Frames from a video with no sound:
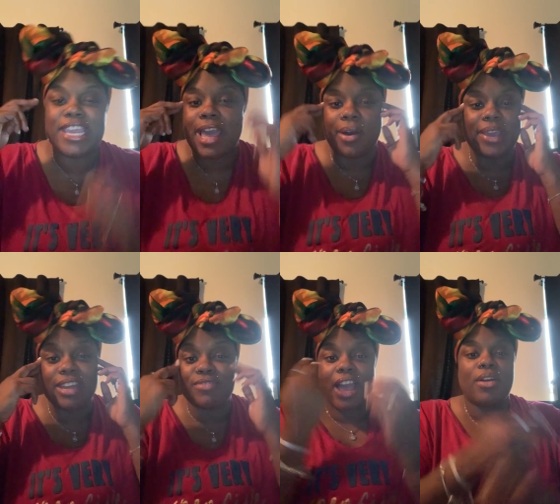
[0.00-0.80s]
and y'all
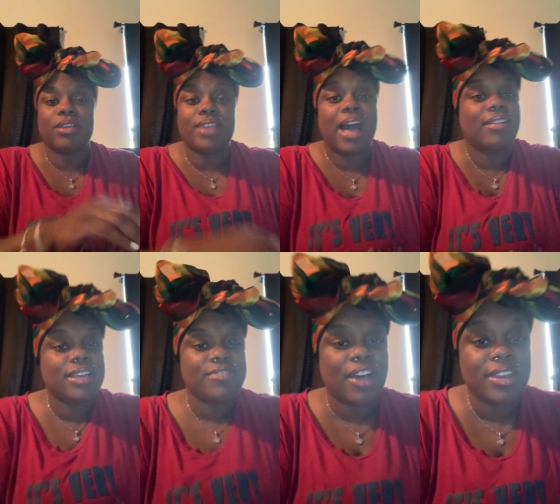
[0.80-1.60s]
head if y'all if y'all
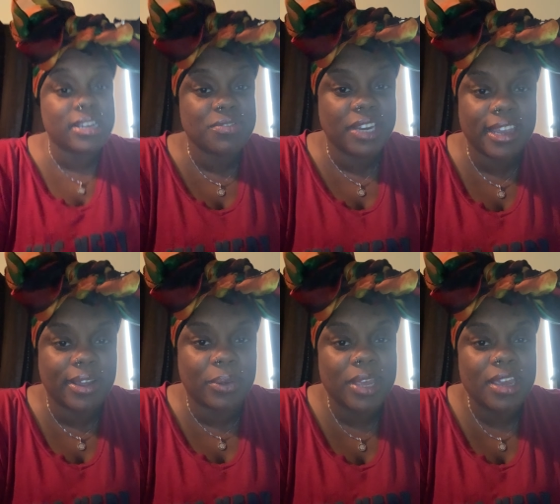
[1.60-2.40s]
if y'all hear this
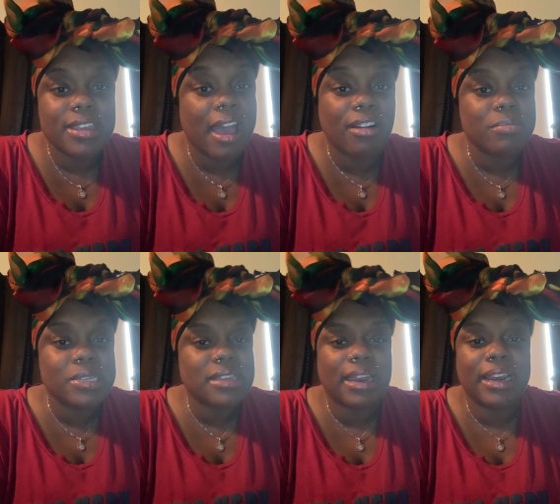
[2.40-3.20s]
video y'all gonna be
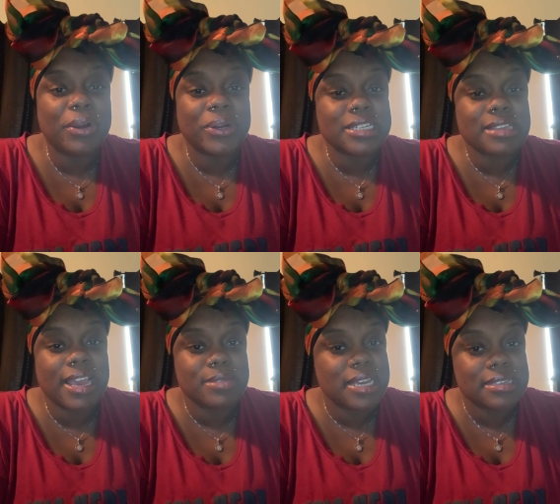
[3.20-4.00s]
saying that hey, girl just
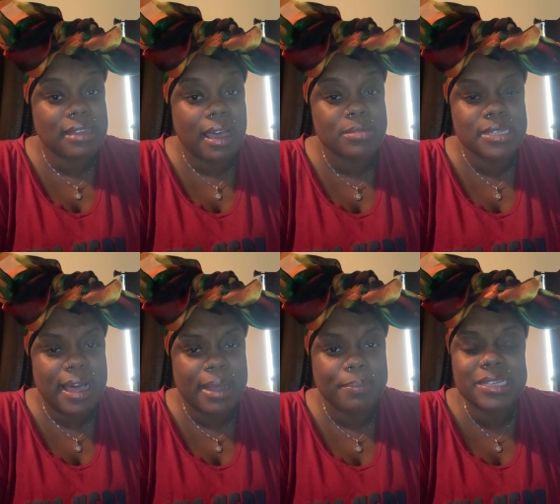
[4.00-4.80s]
kept saying stop
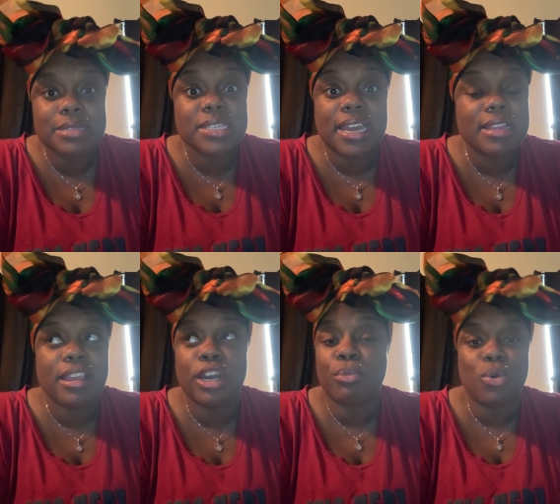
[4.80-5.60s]
stop because i'm studying
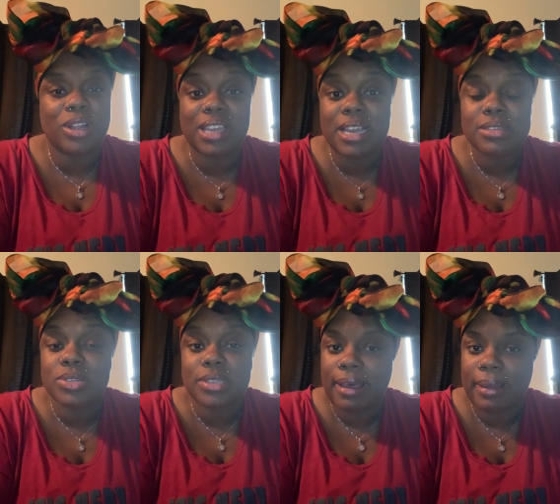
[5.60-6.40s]
thinking of more things to
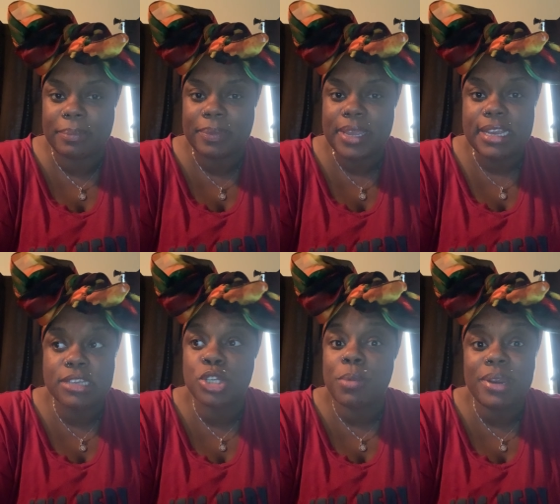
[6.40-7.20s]
stop
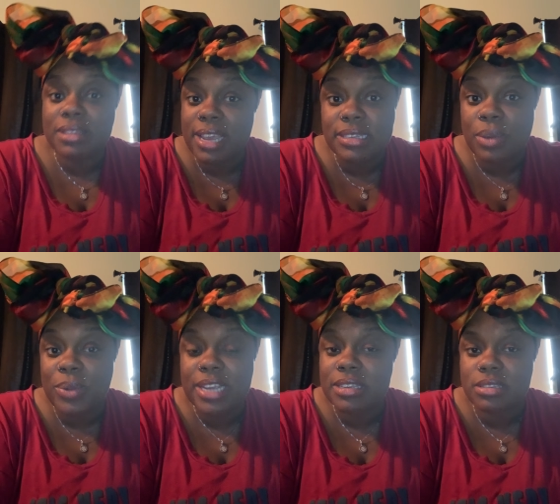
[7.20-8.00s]
it's so many things that
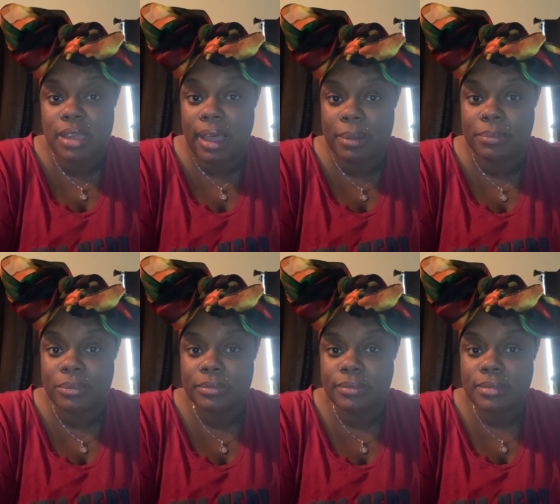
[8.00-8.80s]
we need to stop
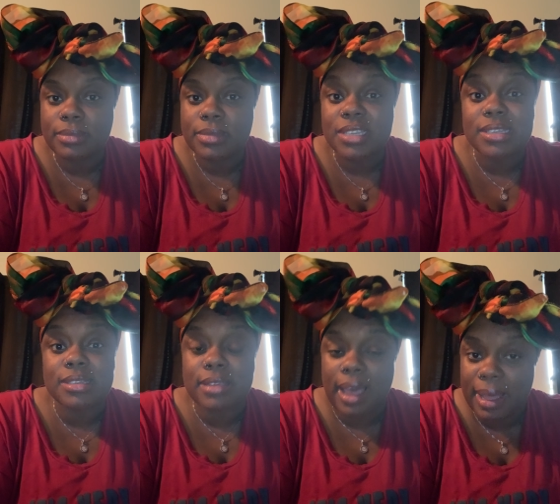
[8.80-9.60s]

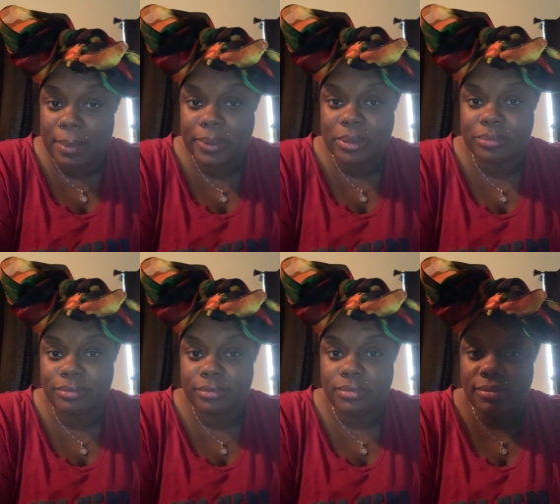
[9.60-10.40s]
stop
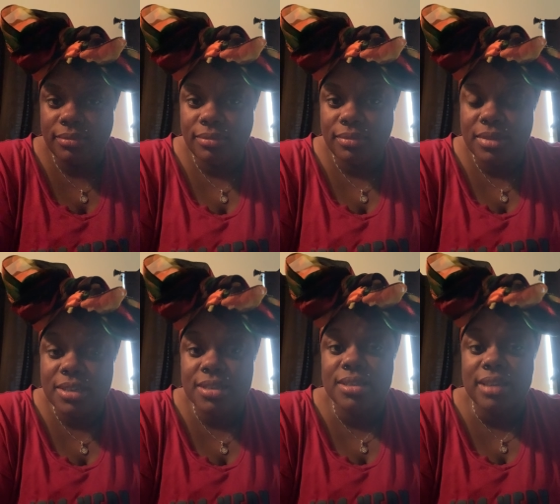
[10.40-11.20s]

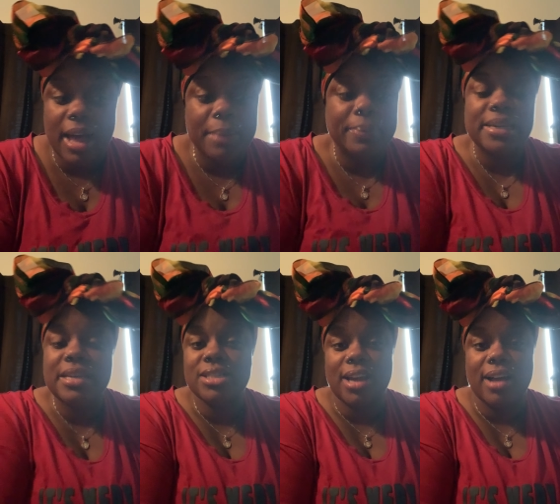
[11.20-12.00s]
stop
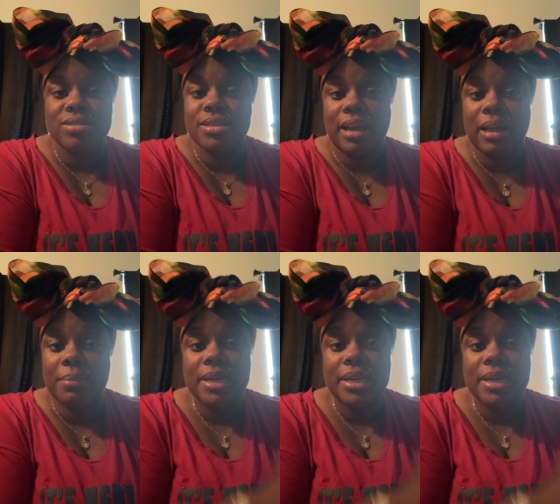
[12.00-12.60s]
please y'all stop